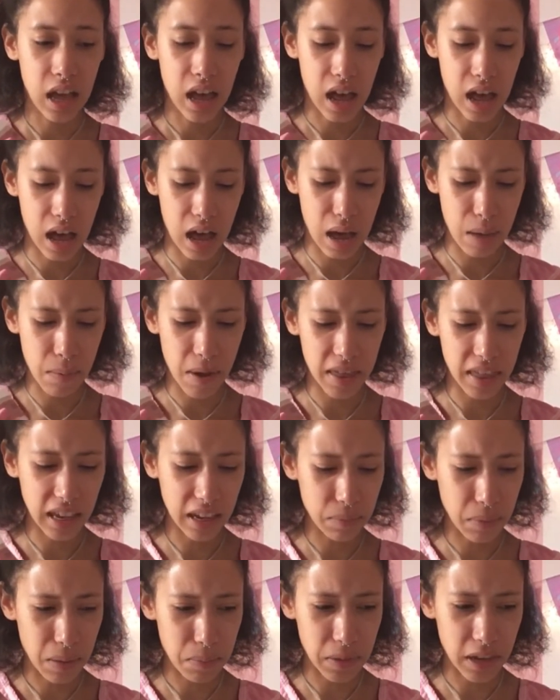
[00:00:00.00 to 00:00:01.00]
I think
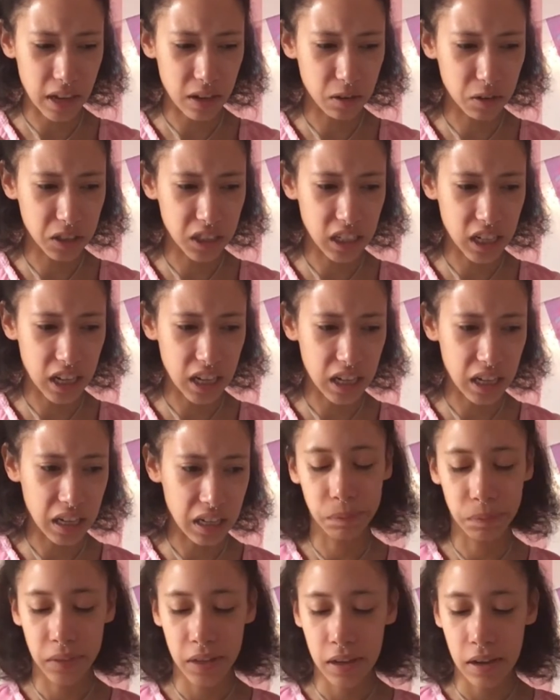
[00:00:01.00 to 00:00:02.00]
it might be at Ulta.
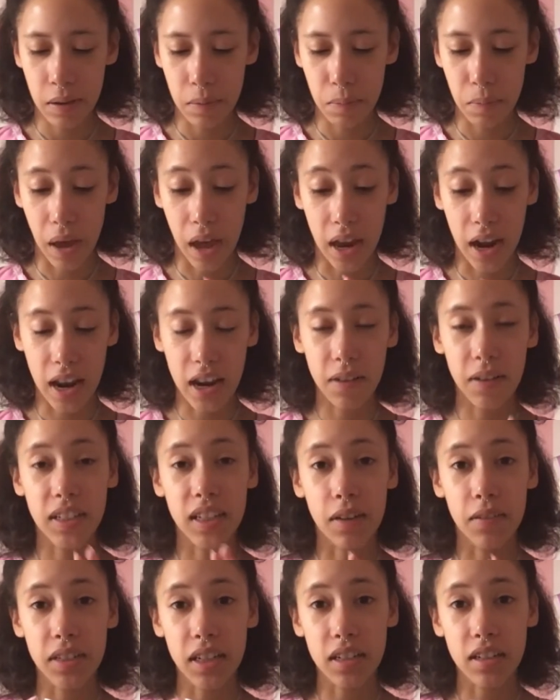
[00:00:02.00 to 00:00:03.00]
But anyways,
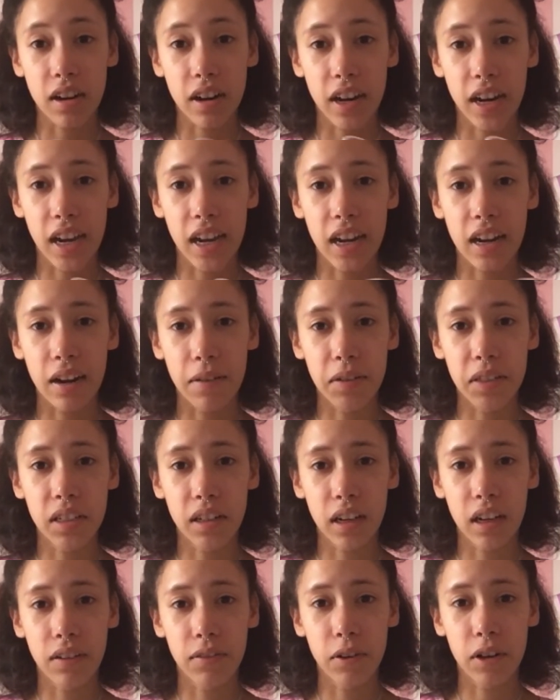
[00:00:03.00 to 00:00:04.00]
I was at Target and I was
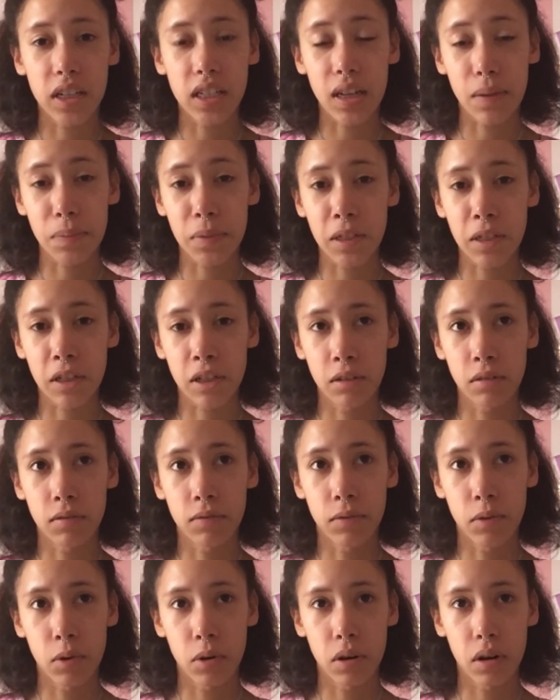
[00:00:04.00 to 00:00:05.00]
looking for a substitute
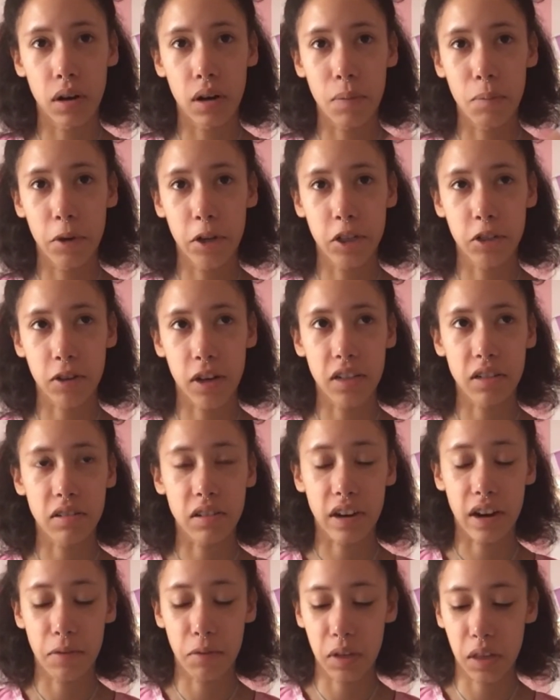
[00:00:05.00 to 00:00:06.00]
for a moisturizer
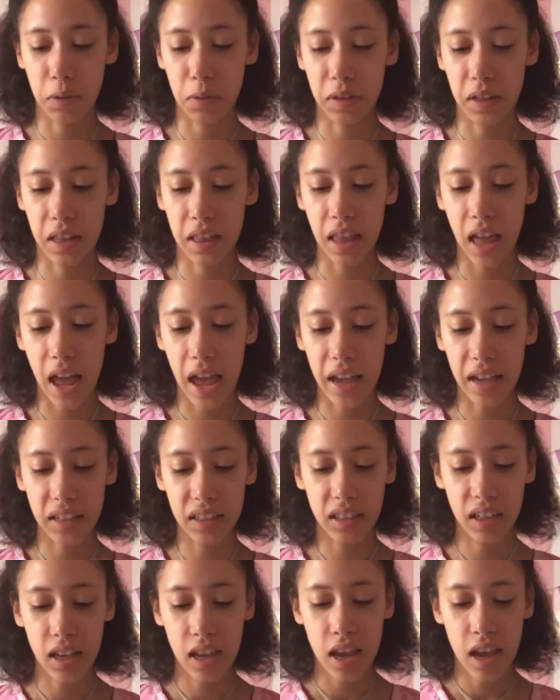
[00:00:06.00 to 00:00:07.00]
that I really liked.